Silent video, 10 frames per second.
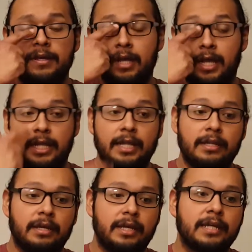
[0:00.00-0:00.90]
And
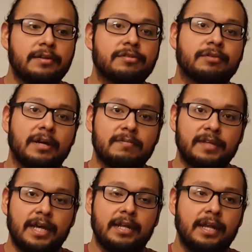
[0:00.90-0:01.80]
then he describes
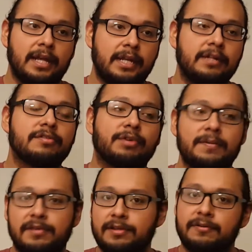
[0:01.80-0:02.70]
that, and he
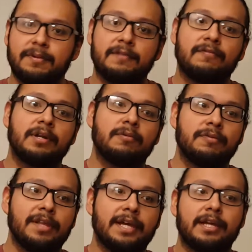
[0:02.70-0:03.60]
describes a little bit of what it
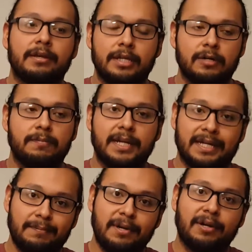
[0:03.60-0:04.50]
was like, being
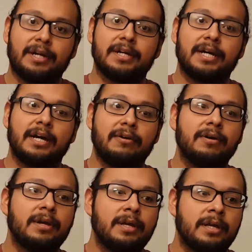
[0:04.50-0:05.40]
in America,
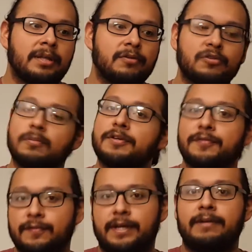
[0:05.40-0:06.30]
how there's so much
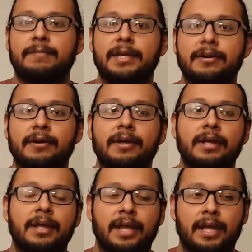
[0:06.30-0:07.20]
freedom here.
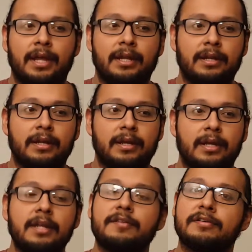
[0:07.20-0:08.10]
And
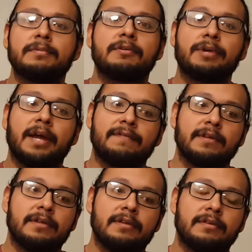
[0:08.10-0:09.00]
it is something we have
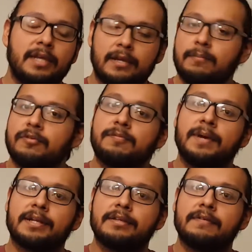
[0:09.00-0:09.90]
to take in
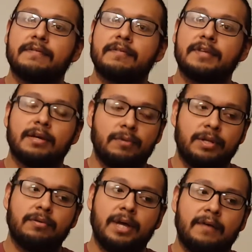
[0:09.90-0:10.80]
perspective, is that we
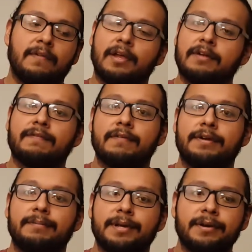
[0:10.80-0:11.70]
do have a lot of
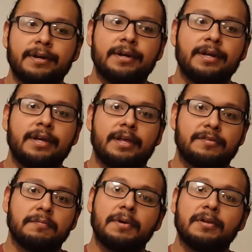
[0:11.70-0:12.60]
freedom here as
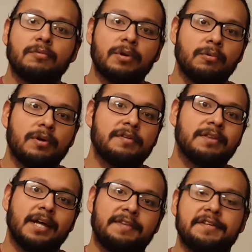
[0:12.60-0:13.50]
compared to what it was in
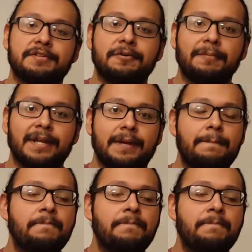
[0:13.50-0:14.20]
Nazi Germany.